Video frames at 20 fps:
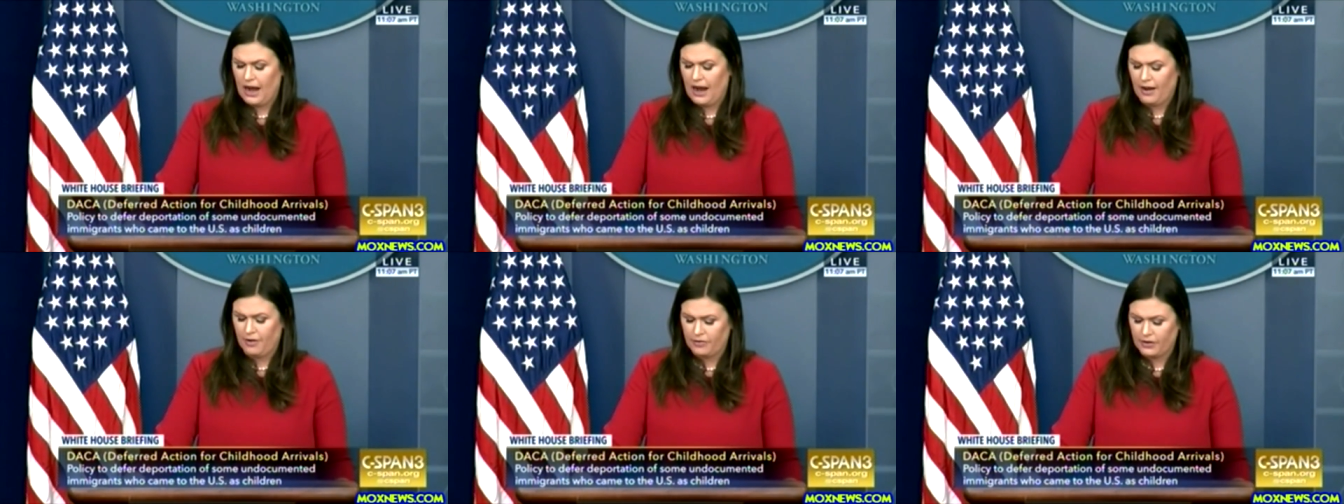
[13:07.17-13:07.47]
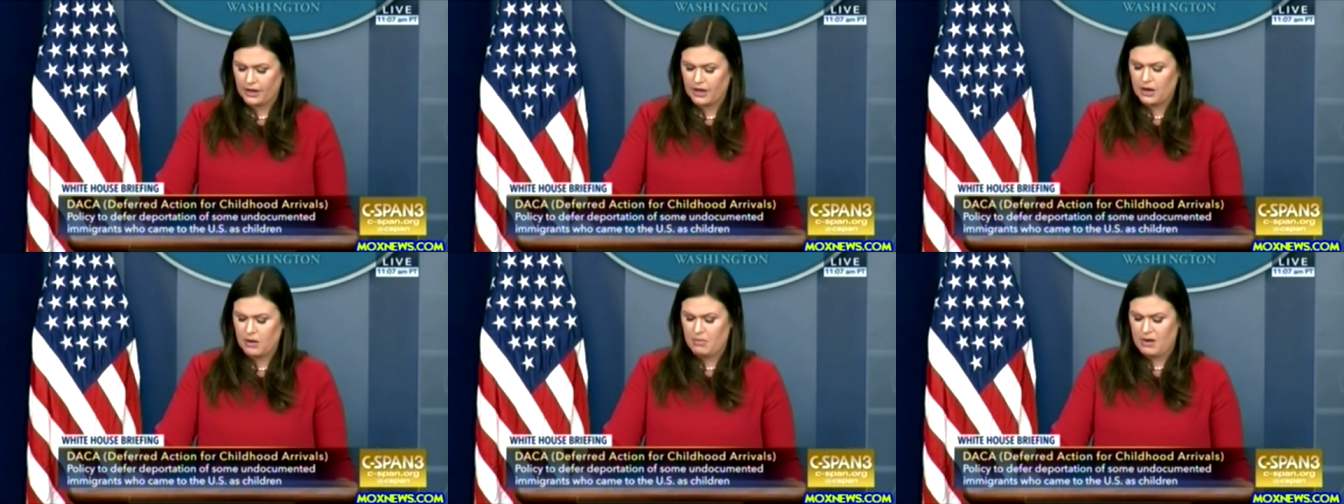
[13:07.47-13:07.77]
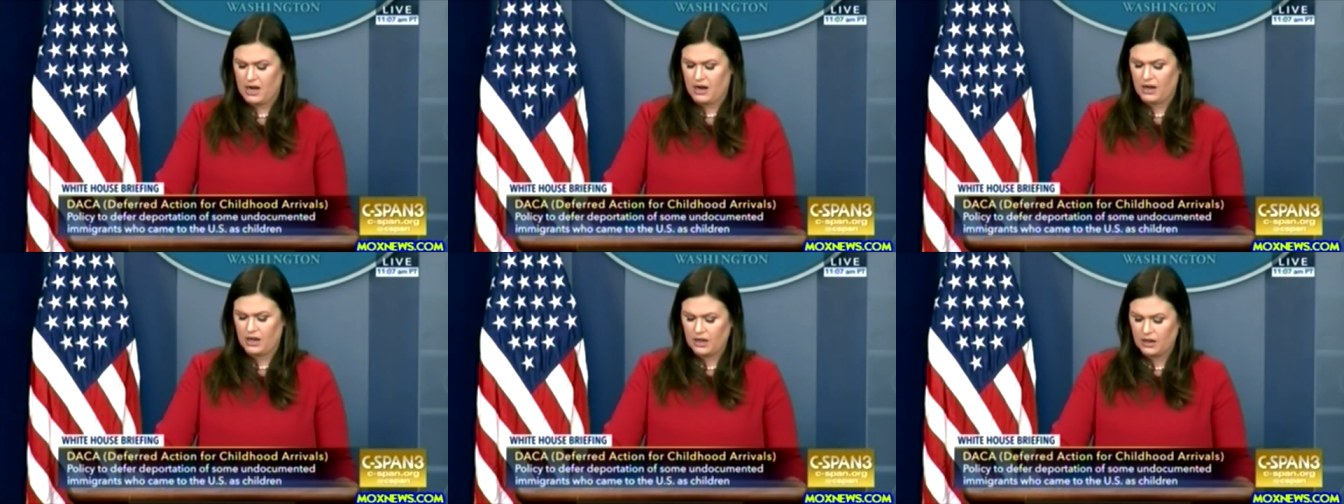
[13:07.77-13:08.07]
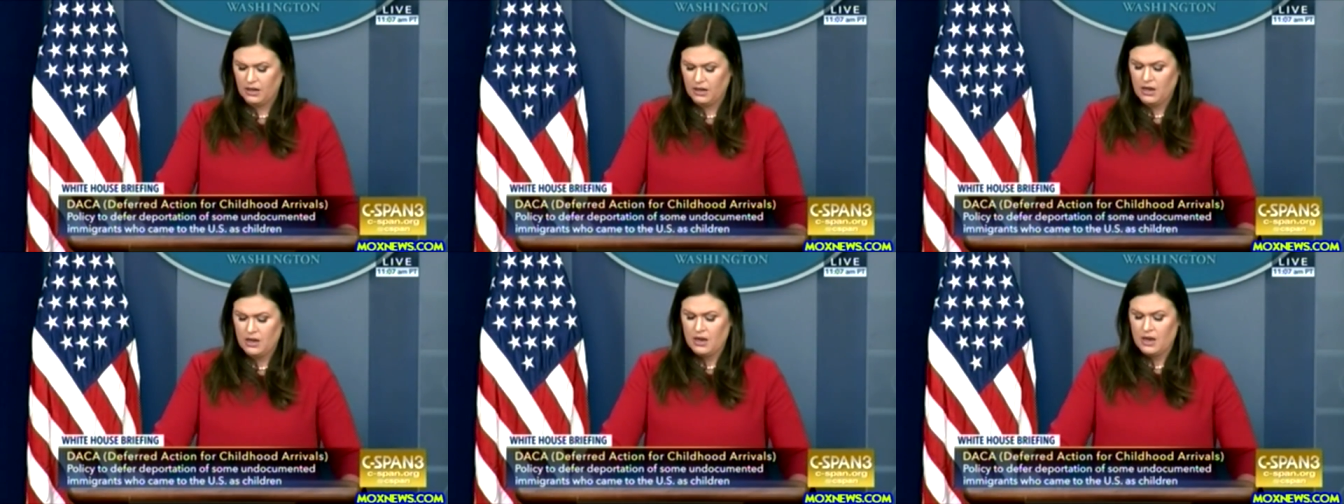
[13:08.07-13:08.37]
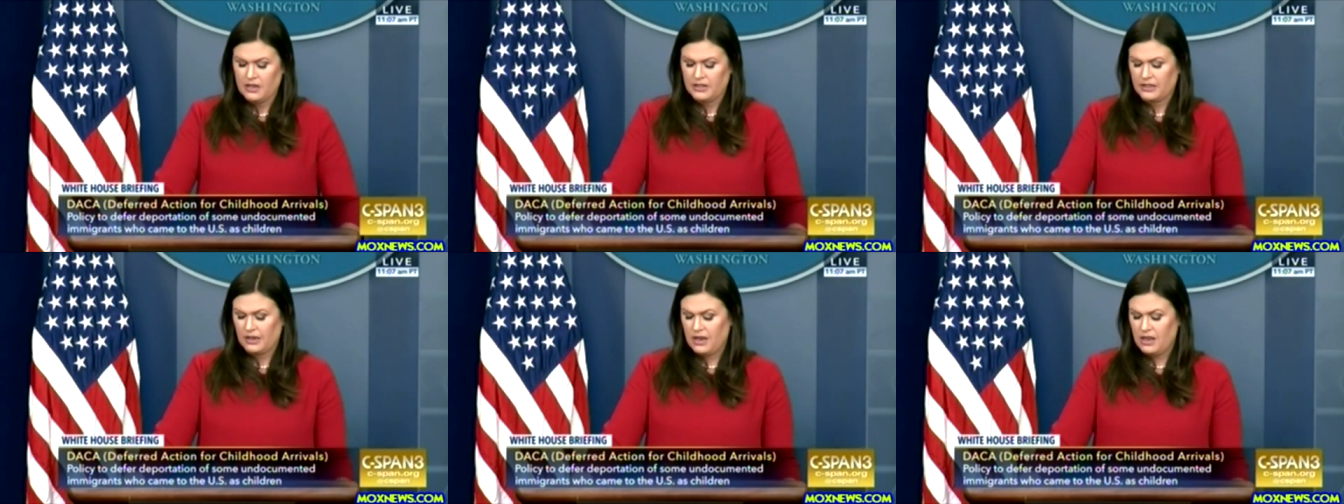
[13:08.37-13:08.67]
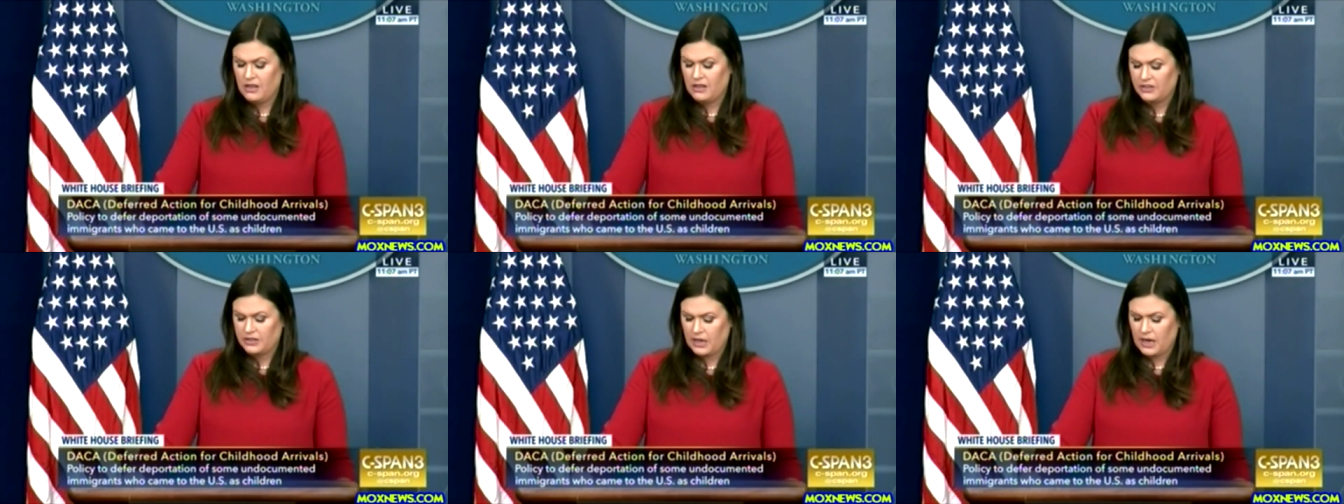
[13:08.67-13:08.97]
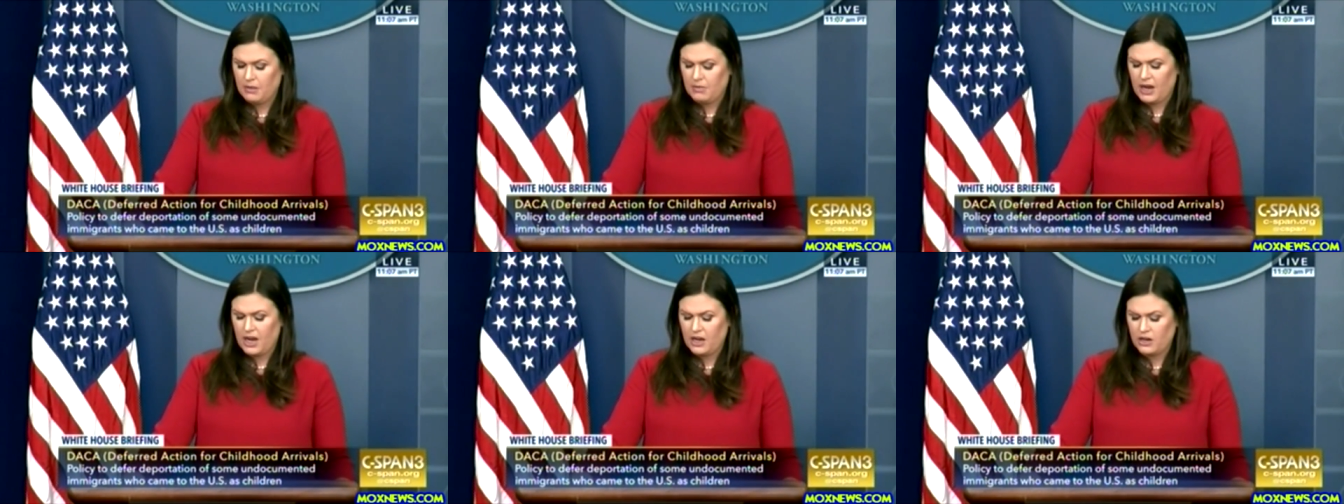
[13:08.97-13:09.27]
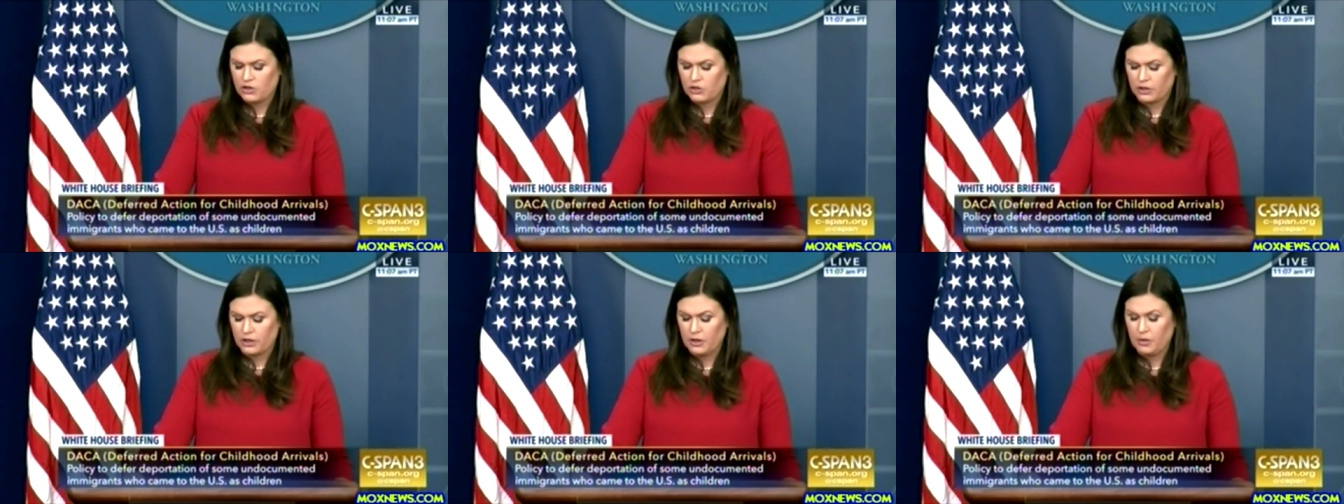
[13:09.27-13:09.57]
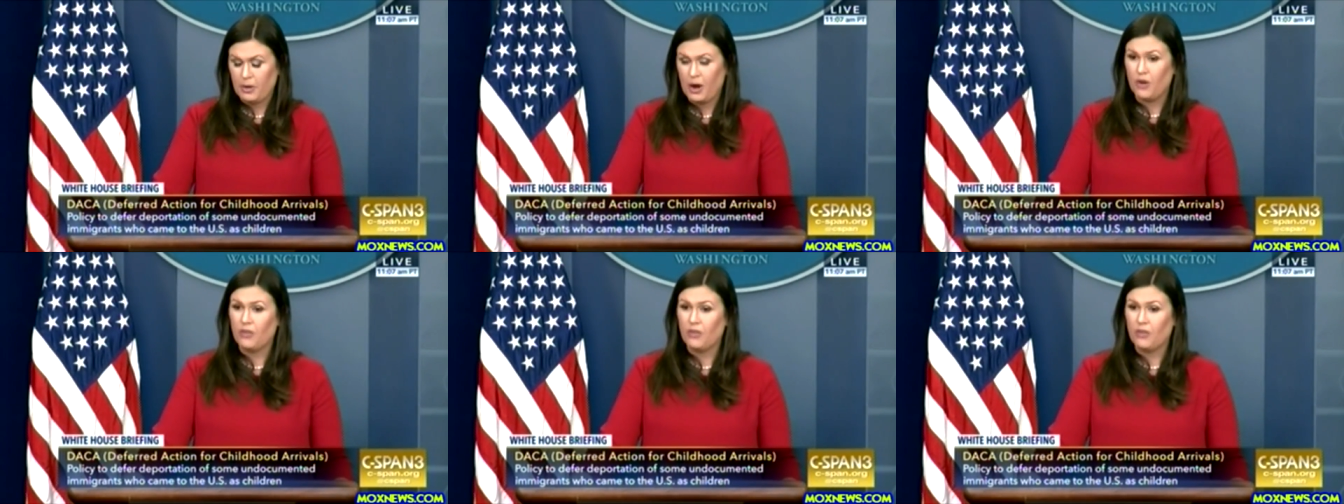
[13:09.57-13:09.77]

African-Americans in the same age group,